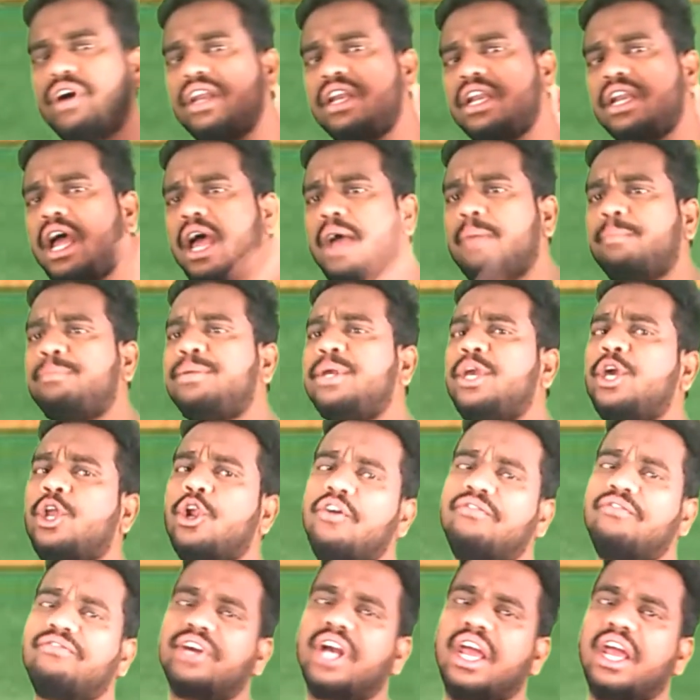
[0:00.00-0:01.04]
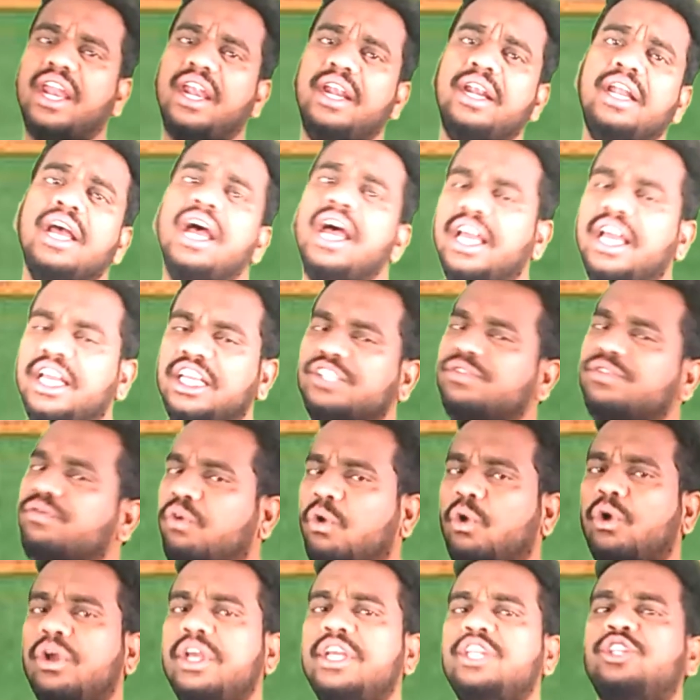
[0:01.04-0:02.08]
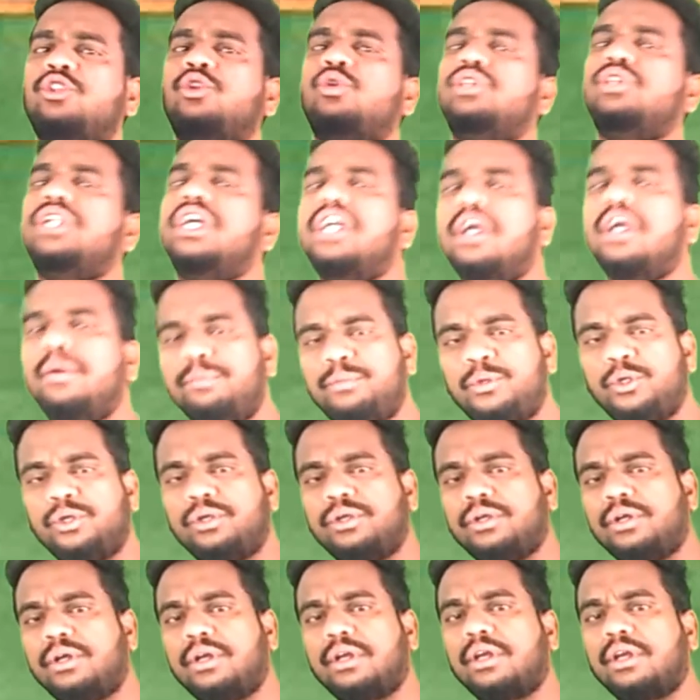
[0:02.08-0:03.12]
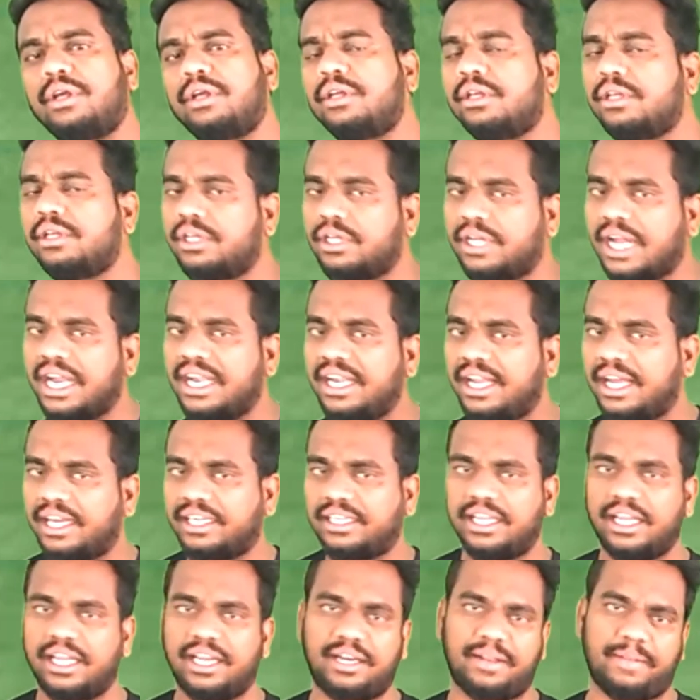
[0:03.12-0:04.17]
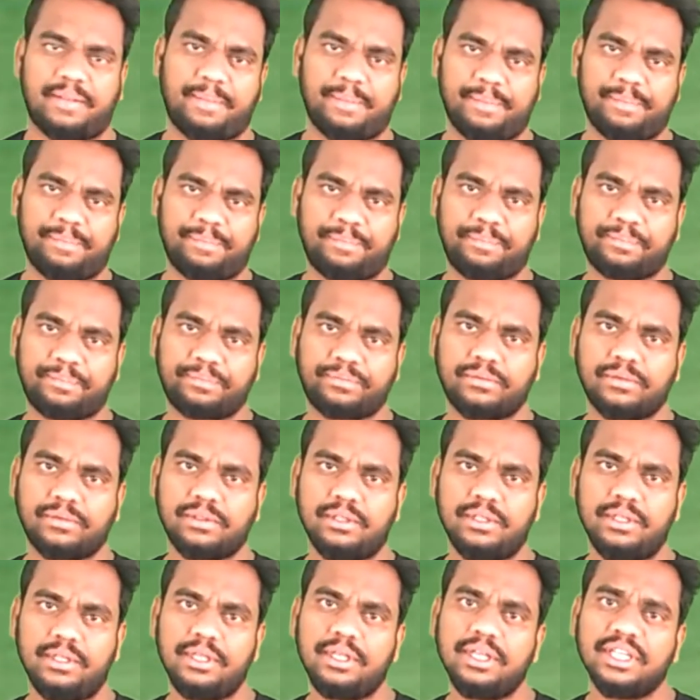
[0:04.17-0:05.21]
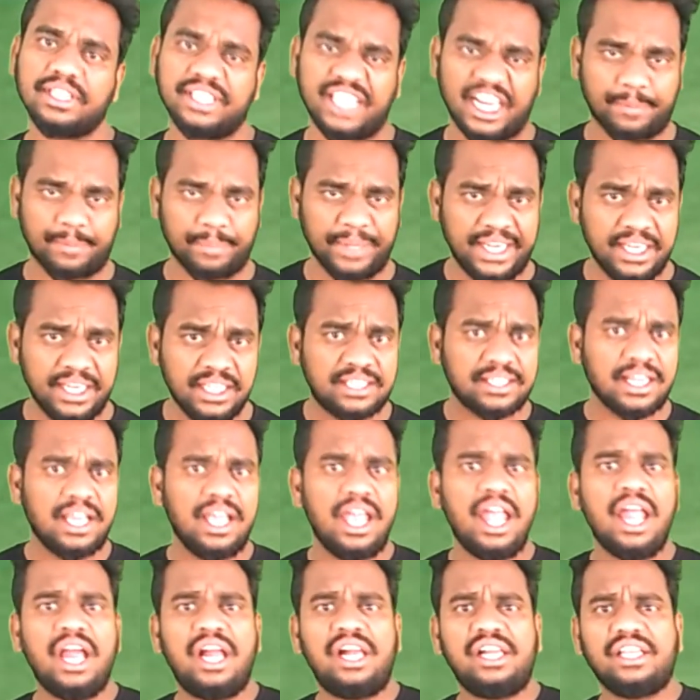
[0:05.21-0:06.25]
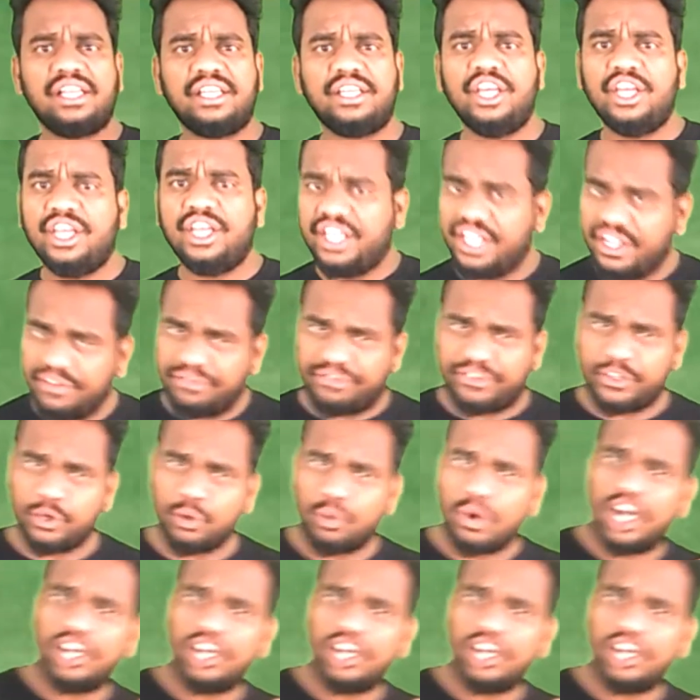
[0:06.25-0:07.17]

1 ampere of current is flowing through the conductor. That means if you